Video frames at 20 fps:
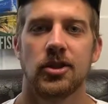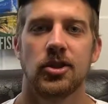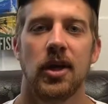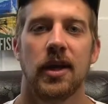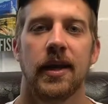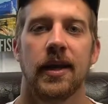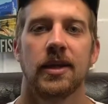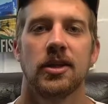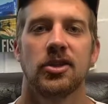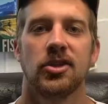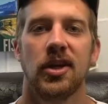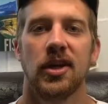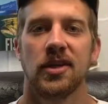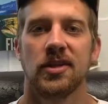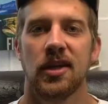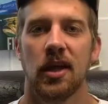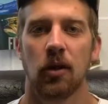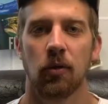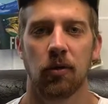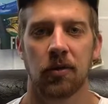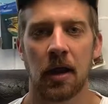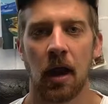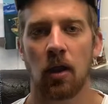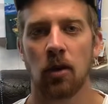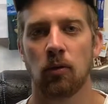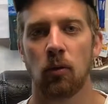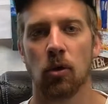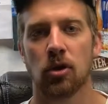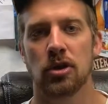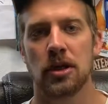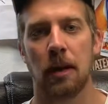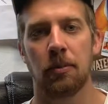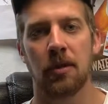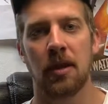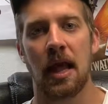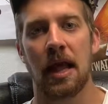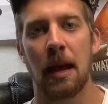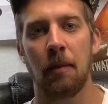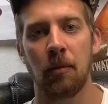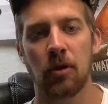Jay Hicks Jigs here. We're down in the workshop
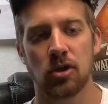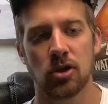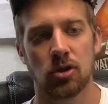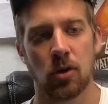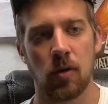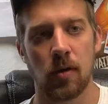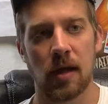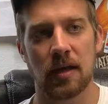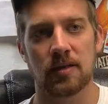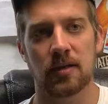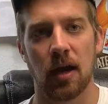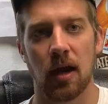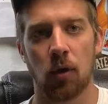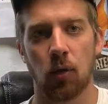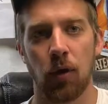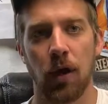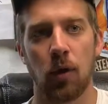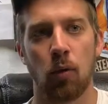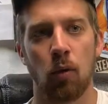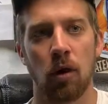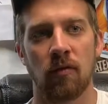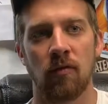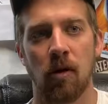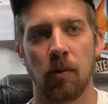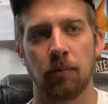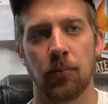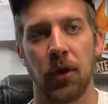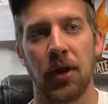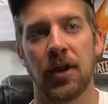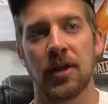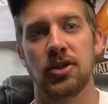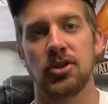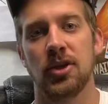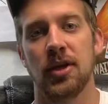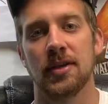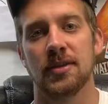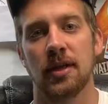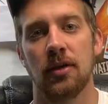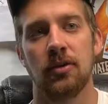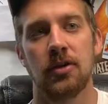today. I'm going to show you guys how to rig one of our bladed
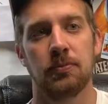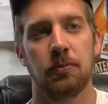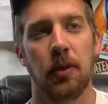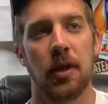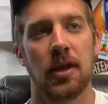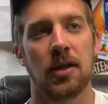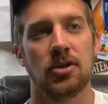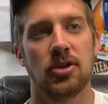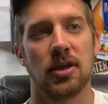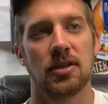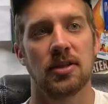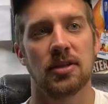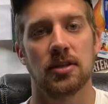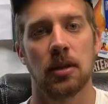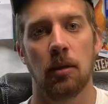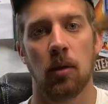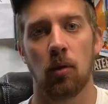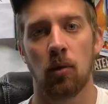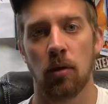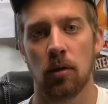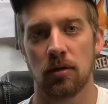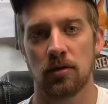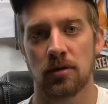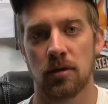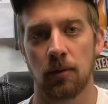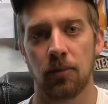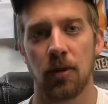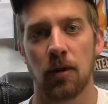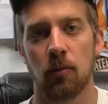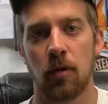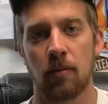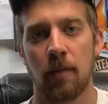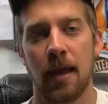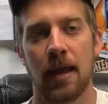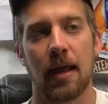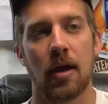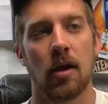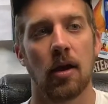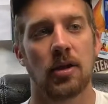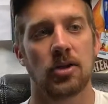jigs. Now, this bladed jig is something we
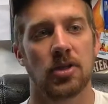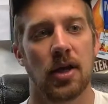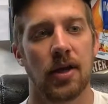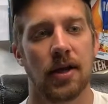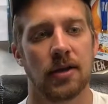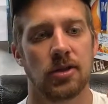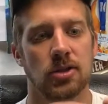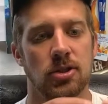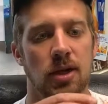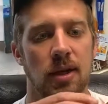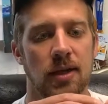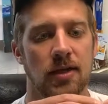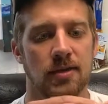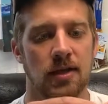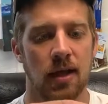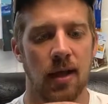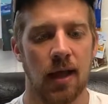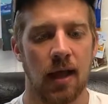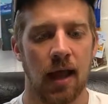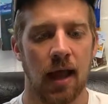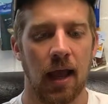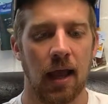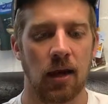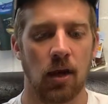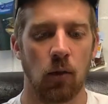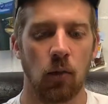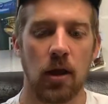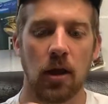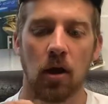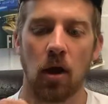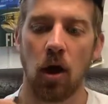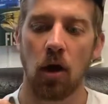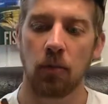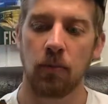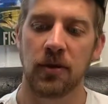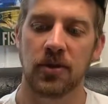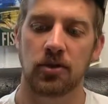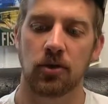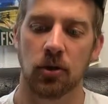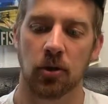make here at Jay Hicks Jigs, and we call it
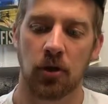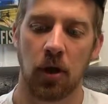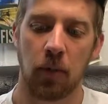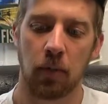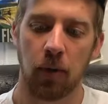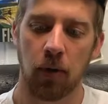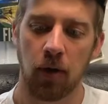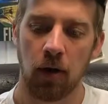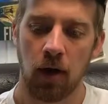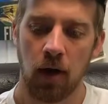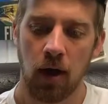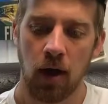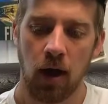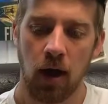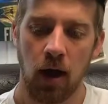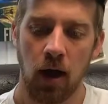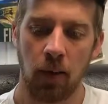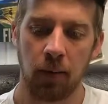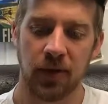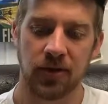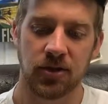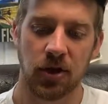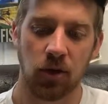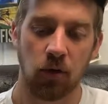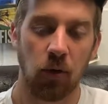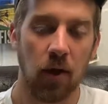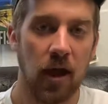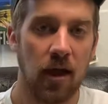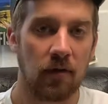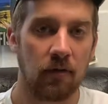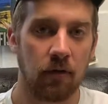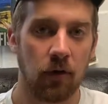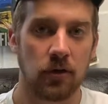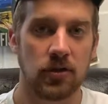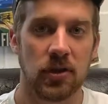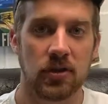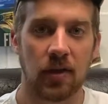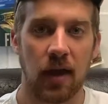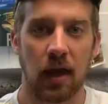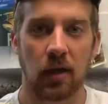Mr. Thumper. It's a great
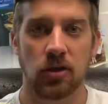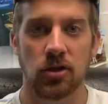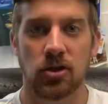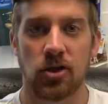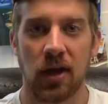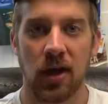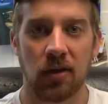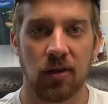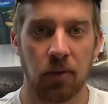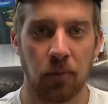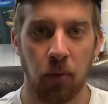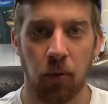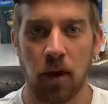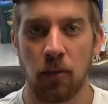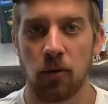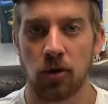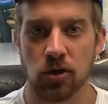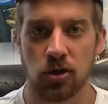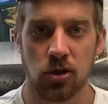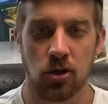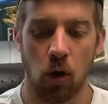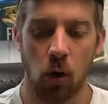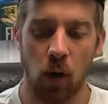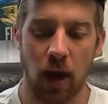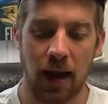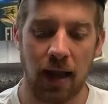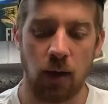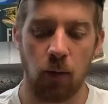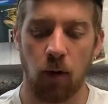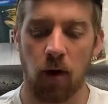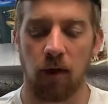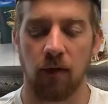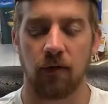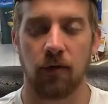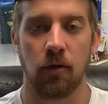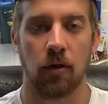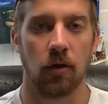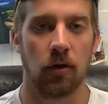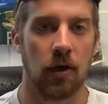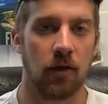versatile jig to pretty much throw anywhere.
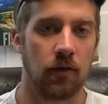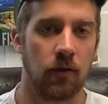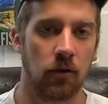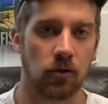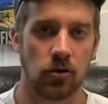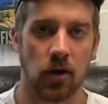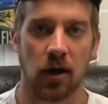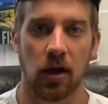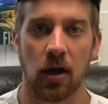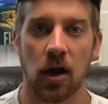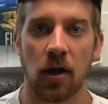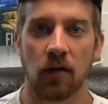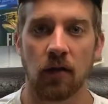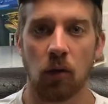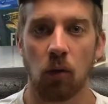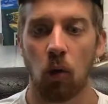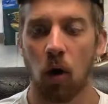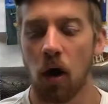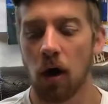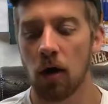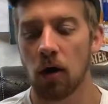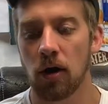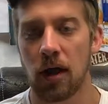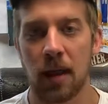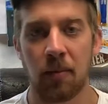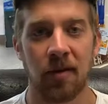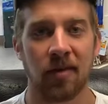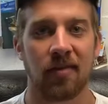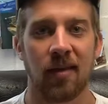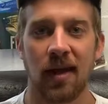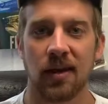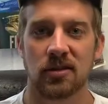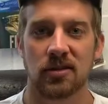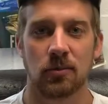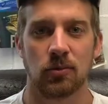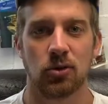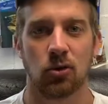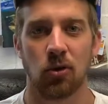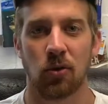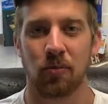If you're trying to cover water, imitate some
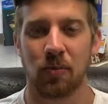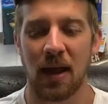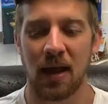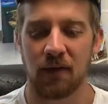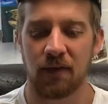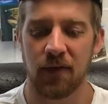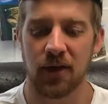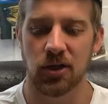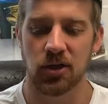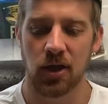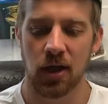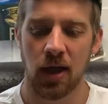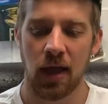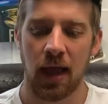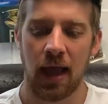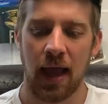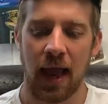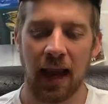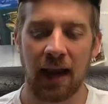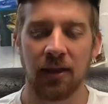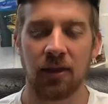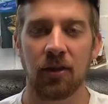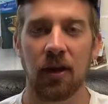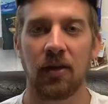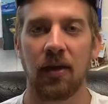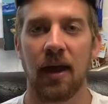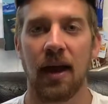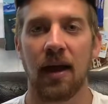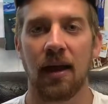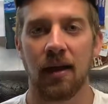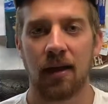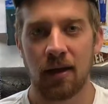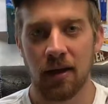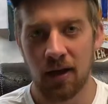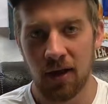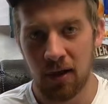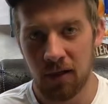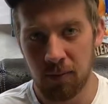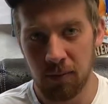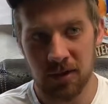sort of bait fish, anything like that,
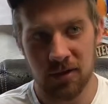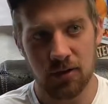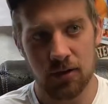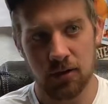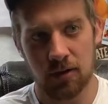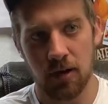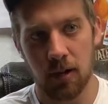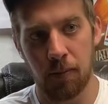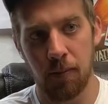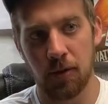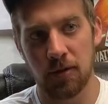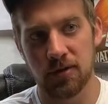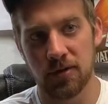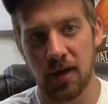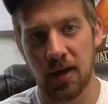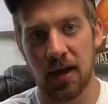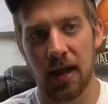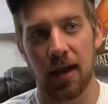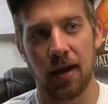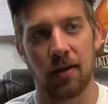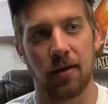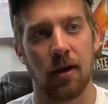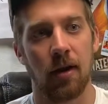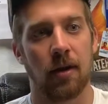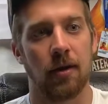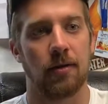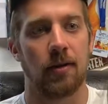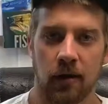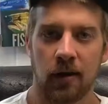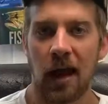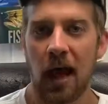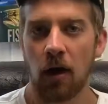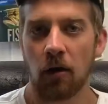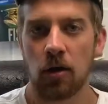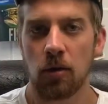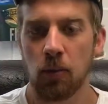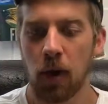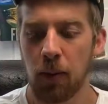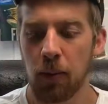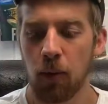Mr. Thumper is going to get it done. Now,
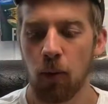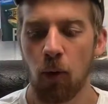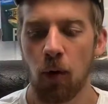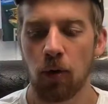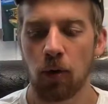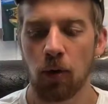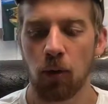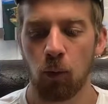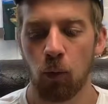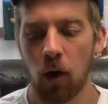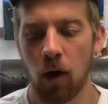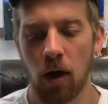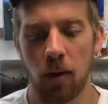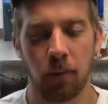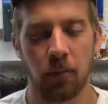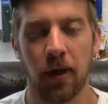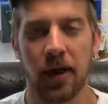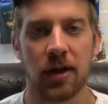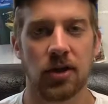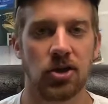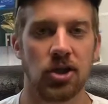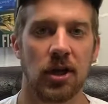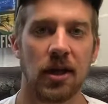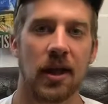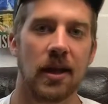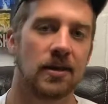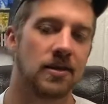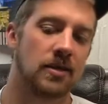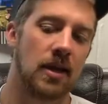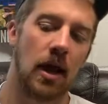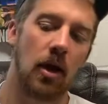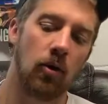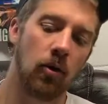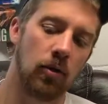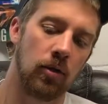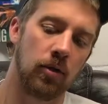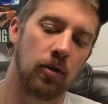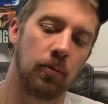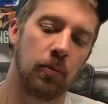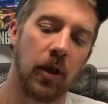you might be wondering what a bladed jig is. Now,
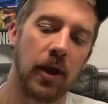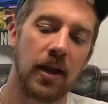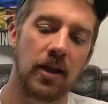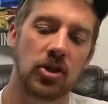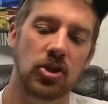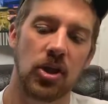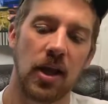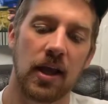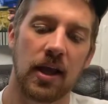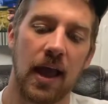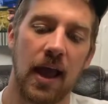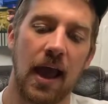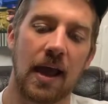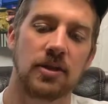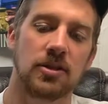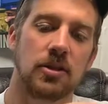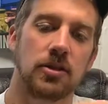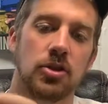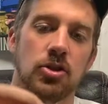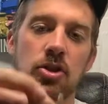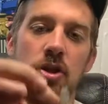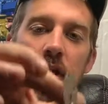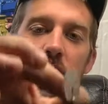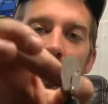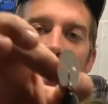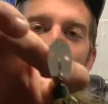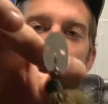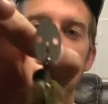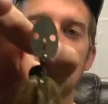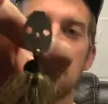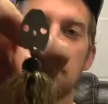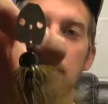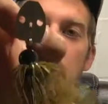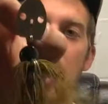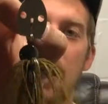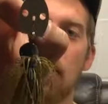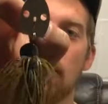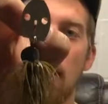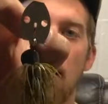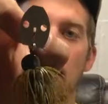the bladed jig, it has a
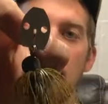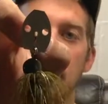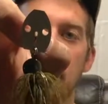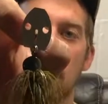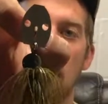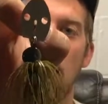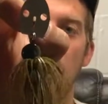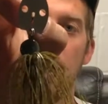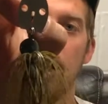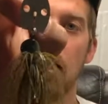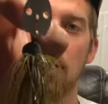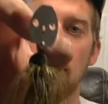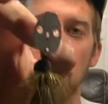blade right on the front here.